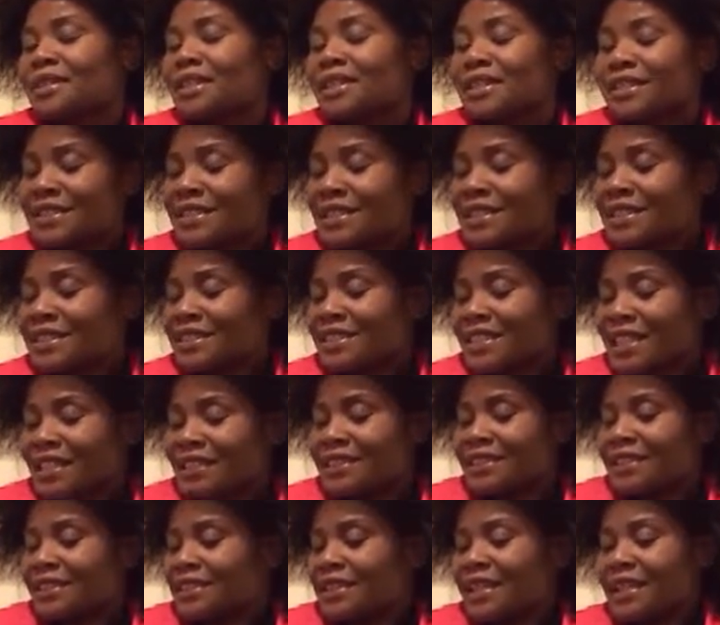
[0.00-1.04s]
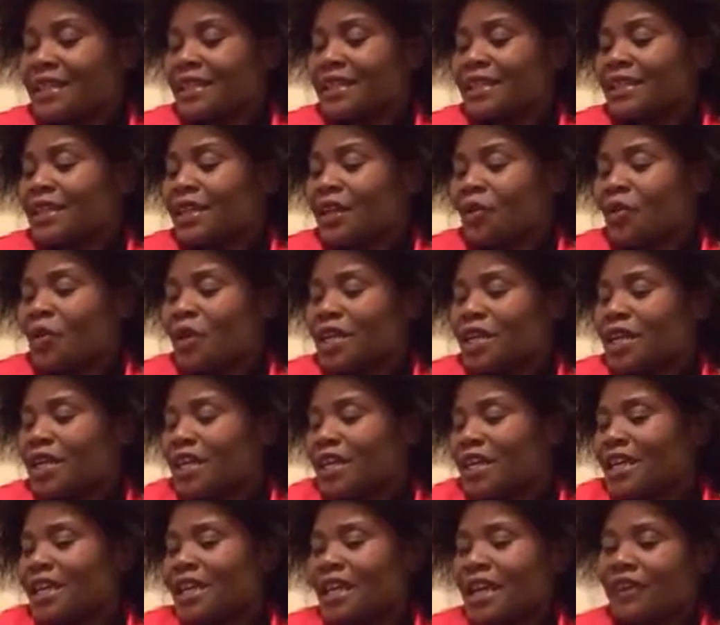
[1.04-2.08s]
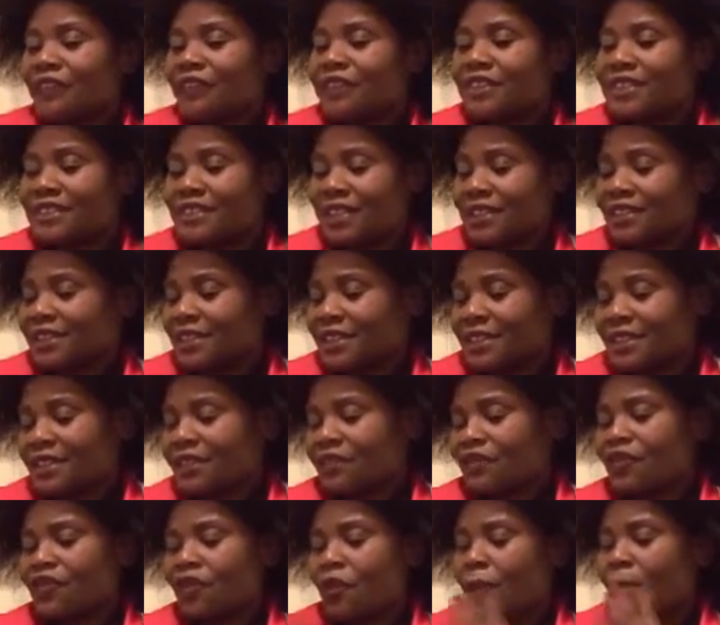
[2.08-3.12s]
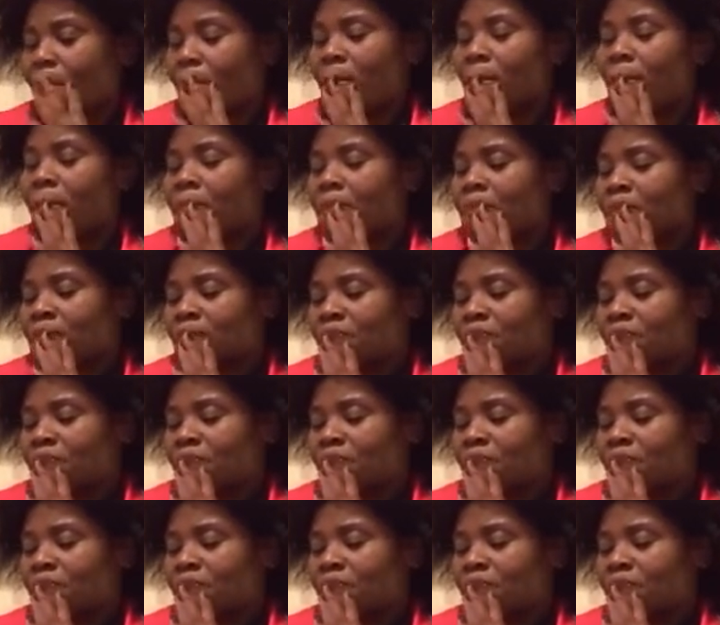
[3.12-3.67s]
Since yesterday, when he left suddenly from